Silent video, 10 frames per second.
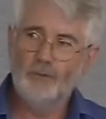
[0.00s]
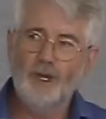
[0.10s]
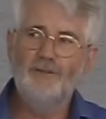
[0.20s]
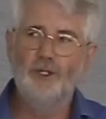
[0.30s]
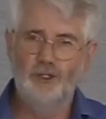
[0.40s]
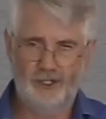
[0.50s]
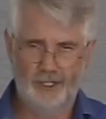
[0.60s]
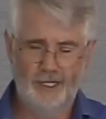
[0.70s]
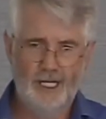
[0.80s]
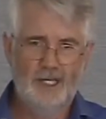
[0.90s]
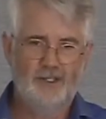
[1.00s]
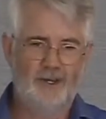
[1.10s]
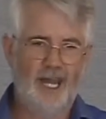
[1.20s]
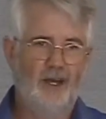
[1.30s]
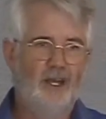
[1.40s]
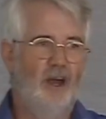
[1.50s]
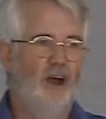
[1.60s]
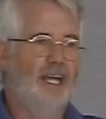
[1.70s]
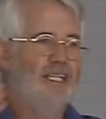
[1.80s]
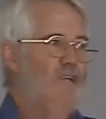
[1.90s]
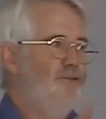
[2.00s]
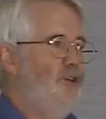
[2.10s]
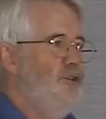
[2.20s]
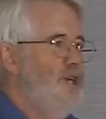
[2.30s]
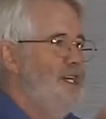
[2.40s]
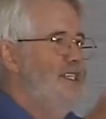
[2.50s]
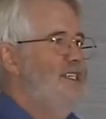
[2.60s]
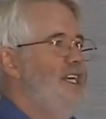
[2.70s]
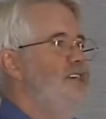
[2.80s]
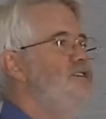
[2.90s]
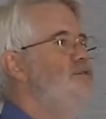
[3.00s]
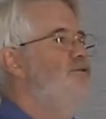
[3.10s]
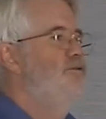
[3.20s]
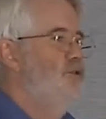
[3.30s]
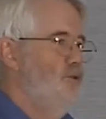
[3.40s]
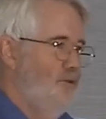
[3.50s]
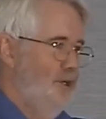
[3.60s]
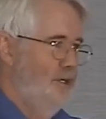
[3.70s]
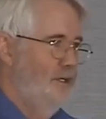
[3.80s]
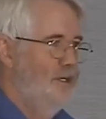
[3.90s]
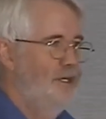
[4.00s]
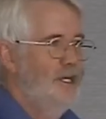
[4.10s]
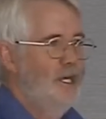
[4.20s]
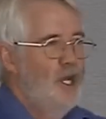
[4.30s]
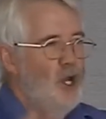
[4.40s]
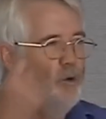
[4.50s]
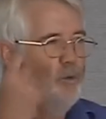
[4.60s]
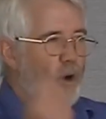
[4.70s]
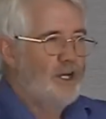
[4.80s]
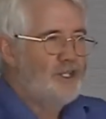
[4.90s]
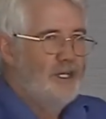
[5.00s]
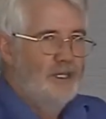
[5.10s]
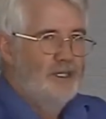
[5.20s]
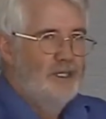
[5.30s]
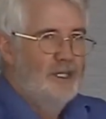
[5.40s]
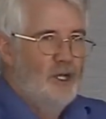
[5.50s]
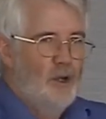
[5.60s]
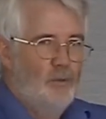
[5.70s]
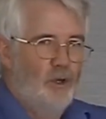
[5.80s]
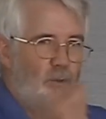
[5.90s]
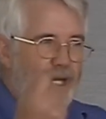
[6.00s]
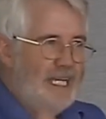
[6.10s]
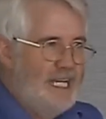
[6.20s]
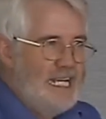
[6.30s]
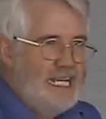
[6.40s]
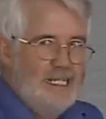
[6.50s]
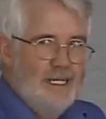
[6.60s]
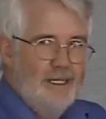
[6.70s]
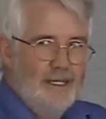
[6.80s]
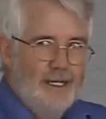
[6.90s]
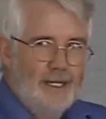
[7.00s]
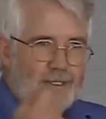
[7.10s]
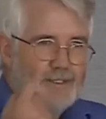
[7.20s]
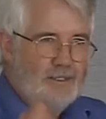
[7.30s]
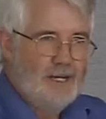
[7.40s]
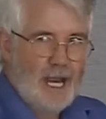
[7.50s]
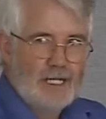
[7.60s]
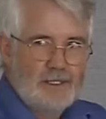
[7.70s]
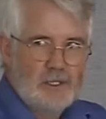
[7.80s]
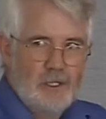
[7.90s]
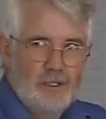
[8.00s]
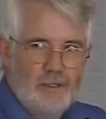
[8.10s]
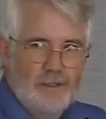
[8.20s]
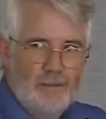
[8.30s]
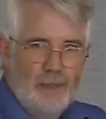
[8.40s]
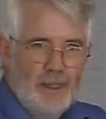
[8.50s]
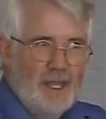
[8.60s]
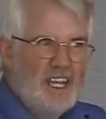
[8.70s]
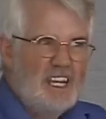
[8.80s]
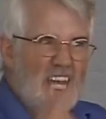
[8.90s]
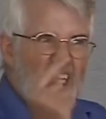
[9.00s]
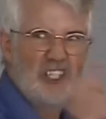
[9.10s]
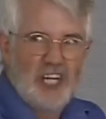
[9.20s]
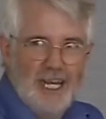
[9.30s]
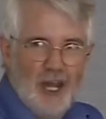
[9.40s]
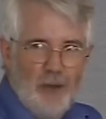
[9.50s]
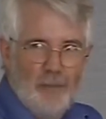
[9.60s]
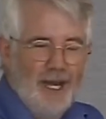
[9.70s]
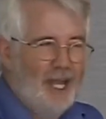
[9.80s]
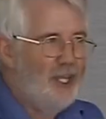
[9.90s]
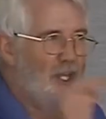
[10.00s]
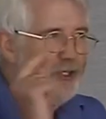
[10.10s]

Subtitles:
Revolution. So now, I give you tinned food. What will we need next? Tin opener.